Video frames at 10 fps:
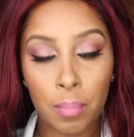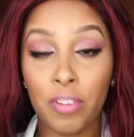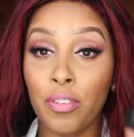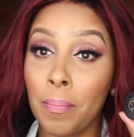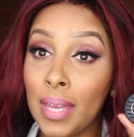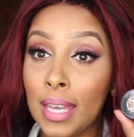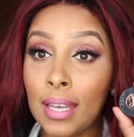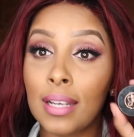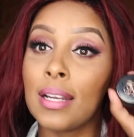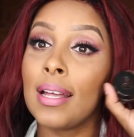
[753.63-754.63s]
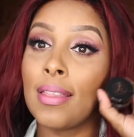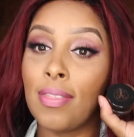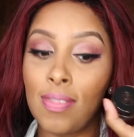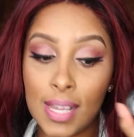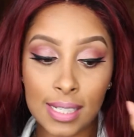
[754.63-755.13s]
But for me,
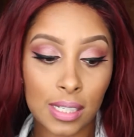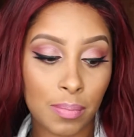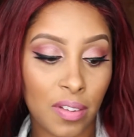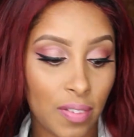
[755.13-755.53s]
this is my